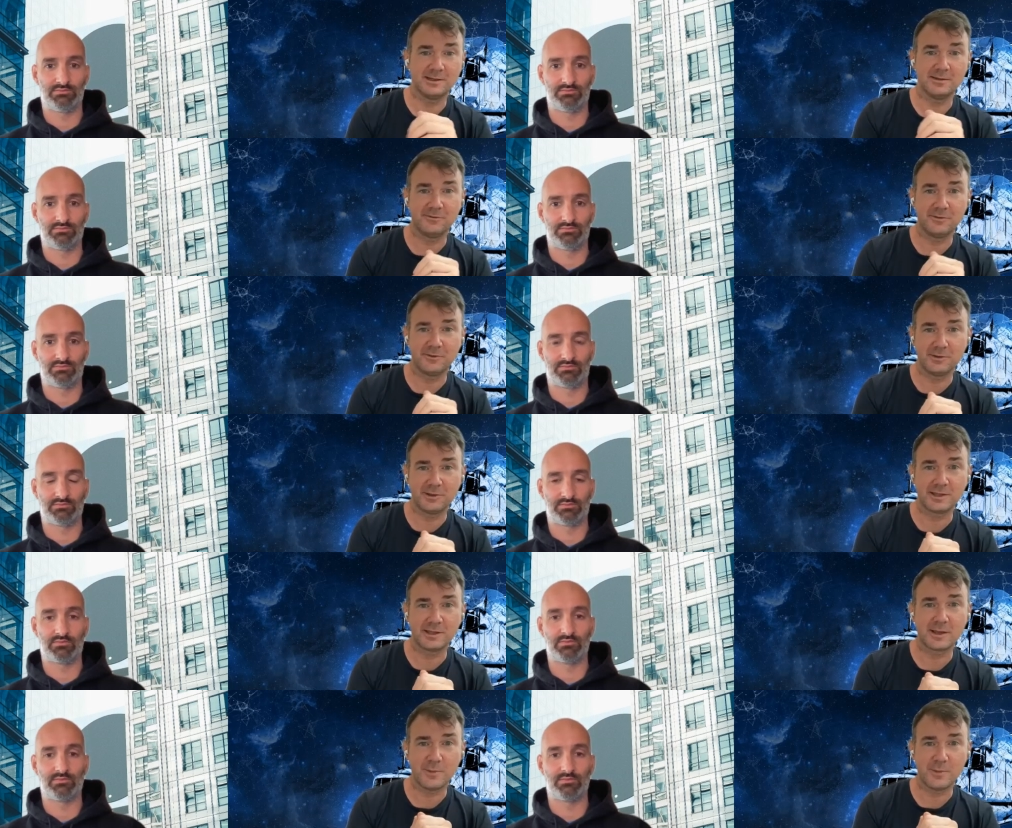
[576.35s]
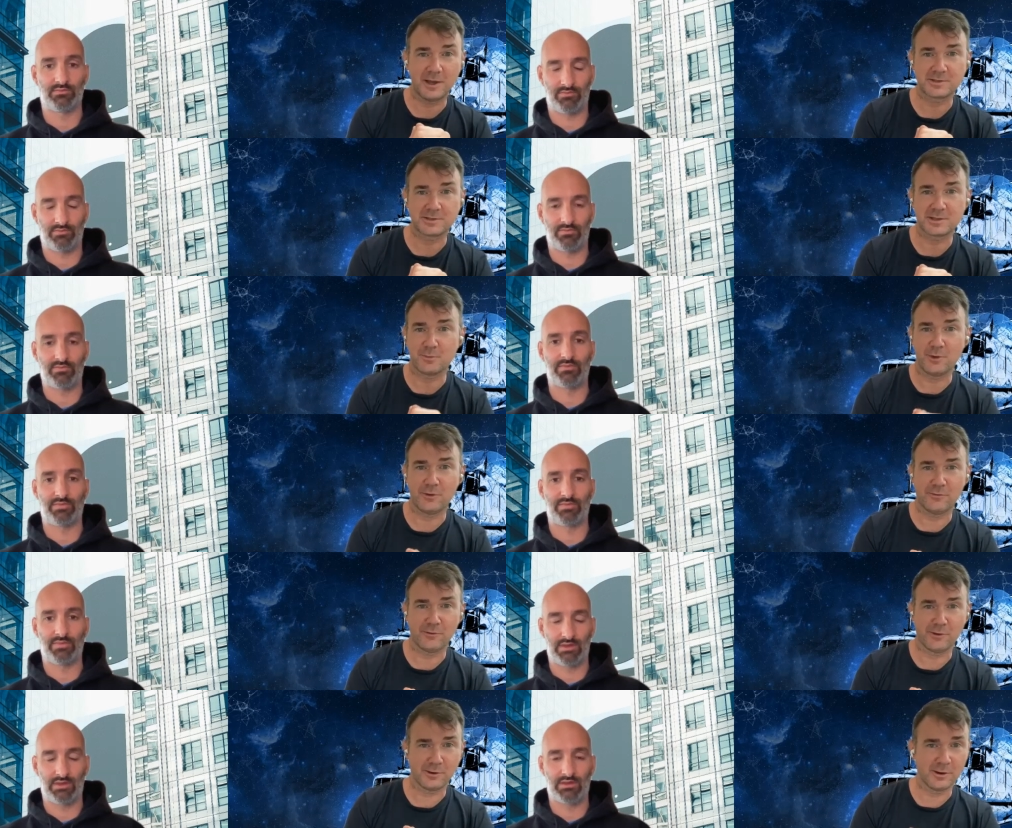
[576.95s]
Speaker 1: And if you think about
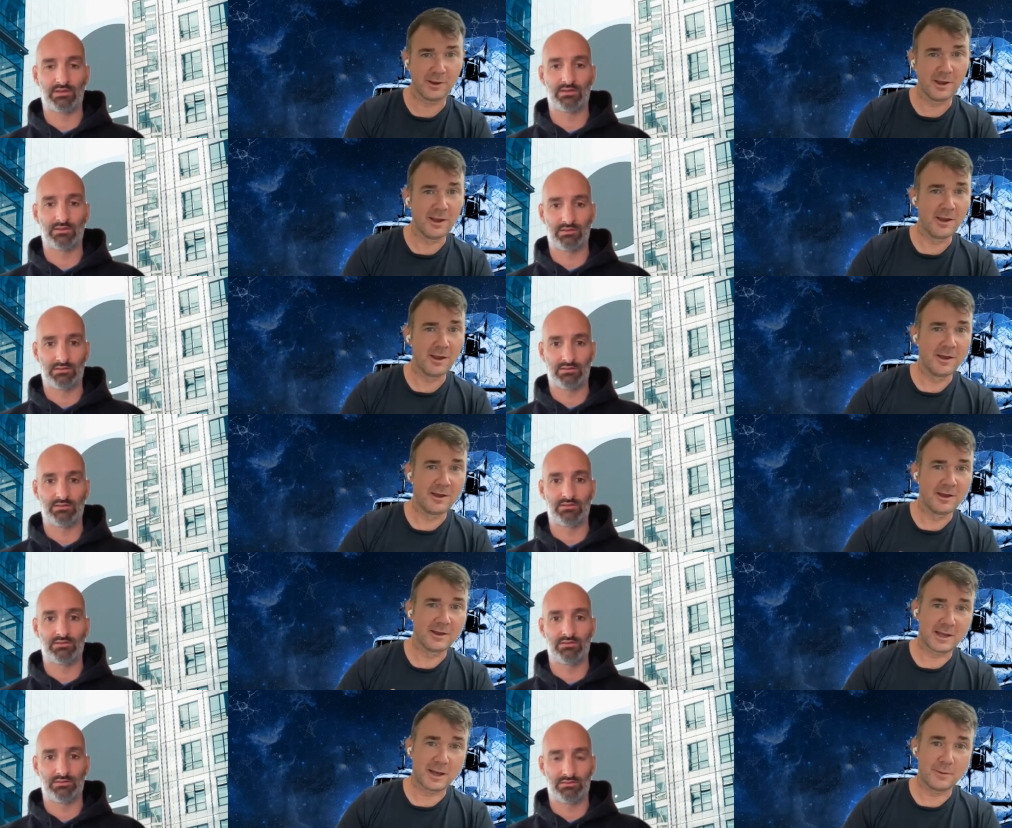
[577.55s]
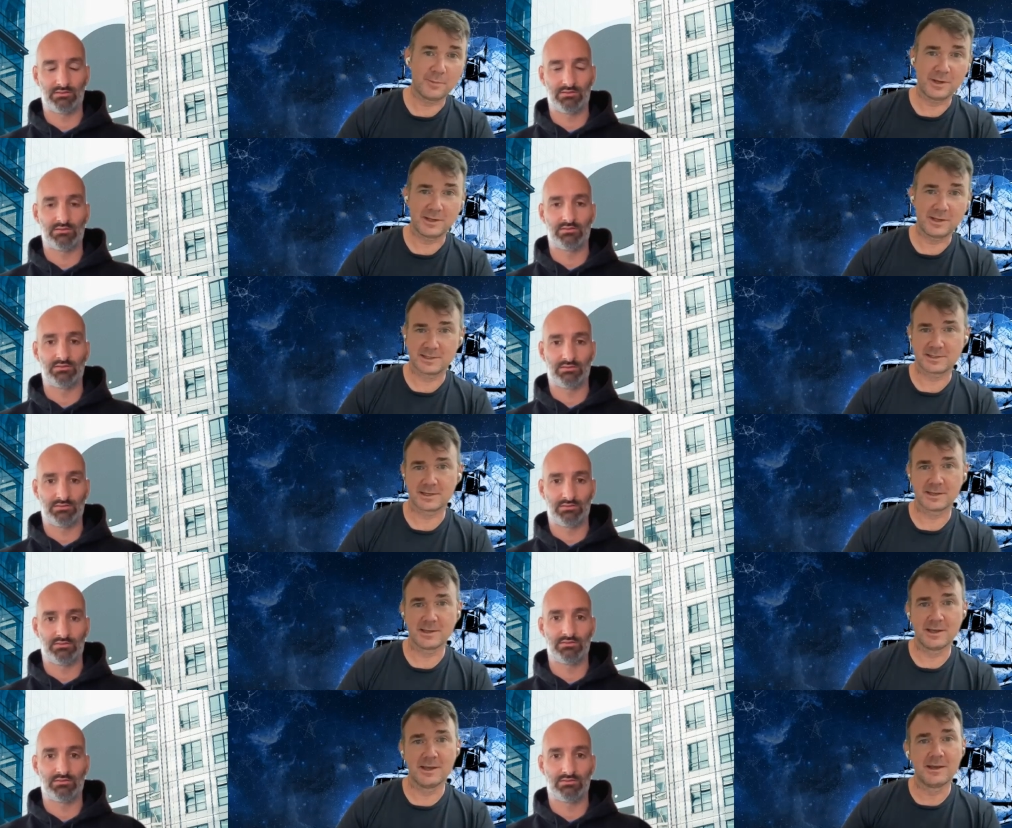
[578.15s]
some of our
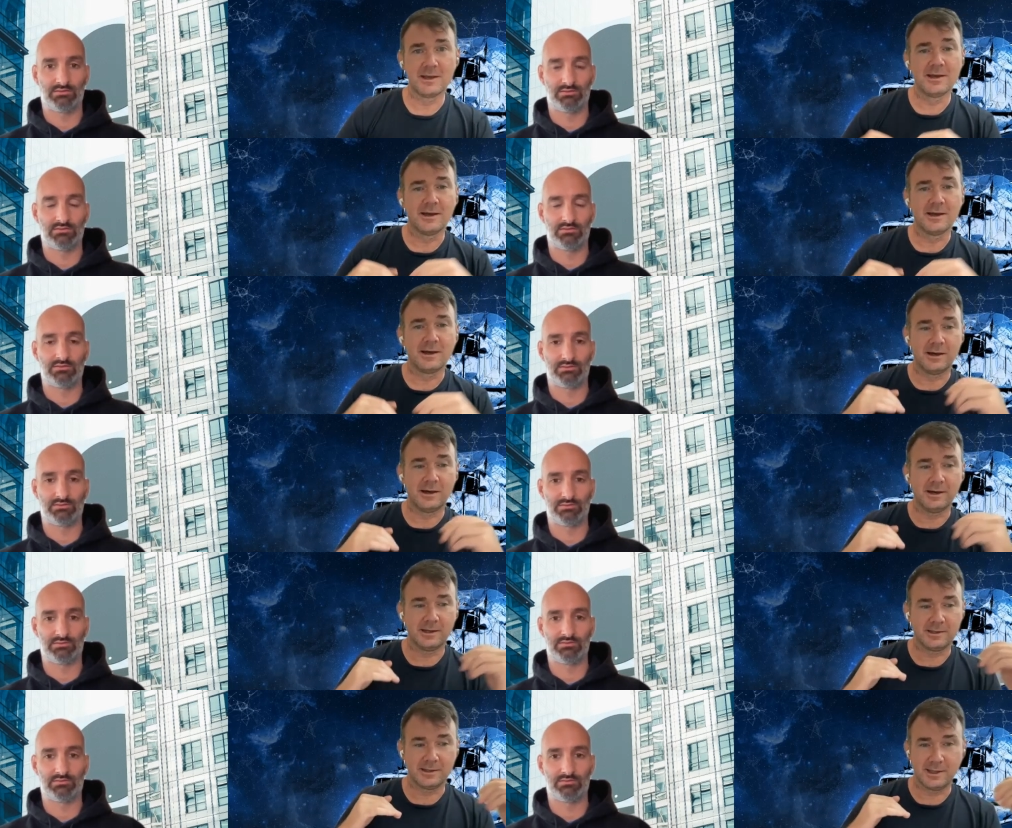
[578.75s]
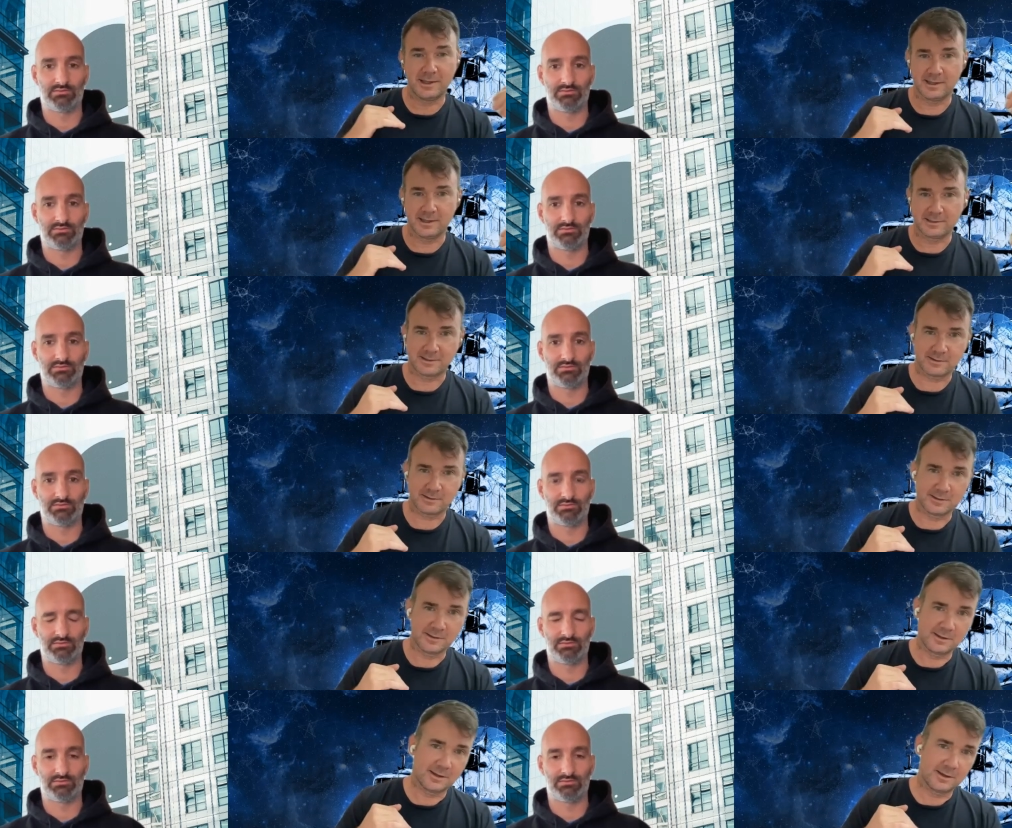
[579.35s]
companies
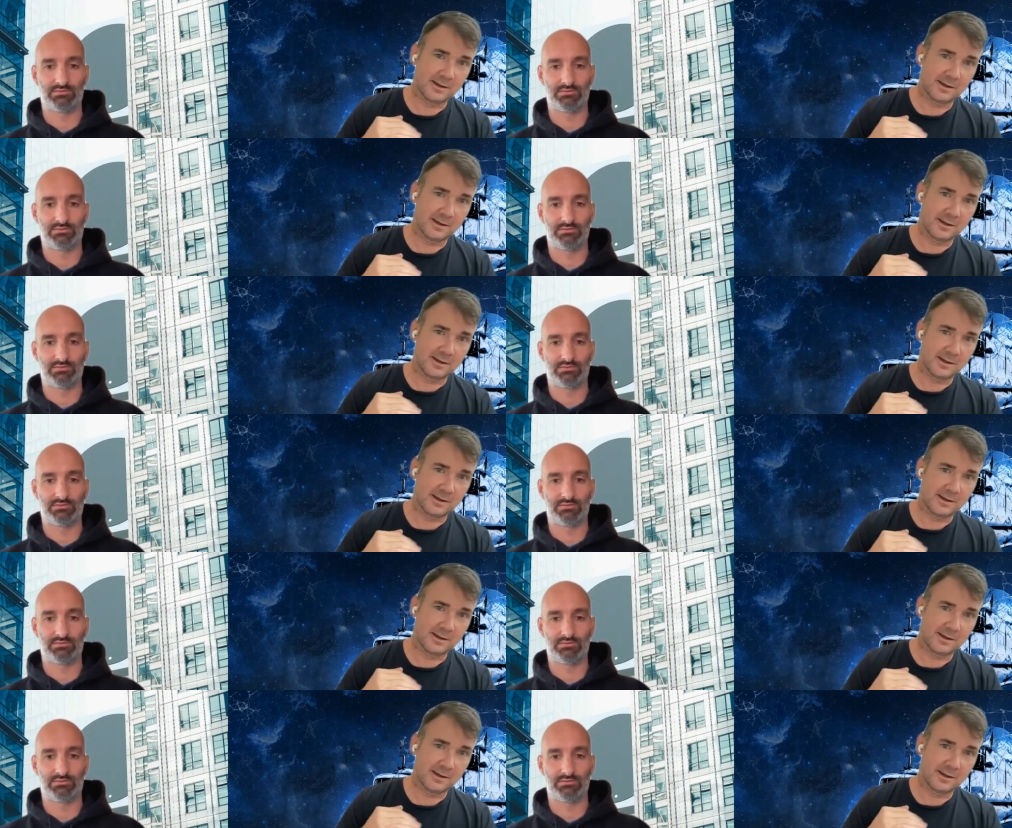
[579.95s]
like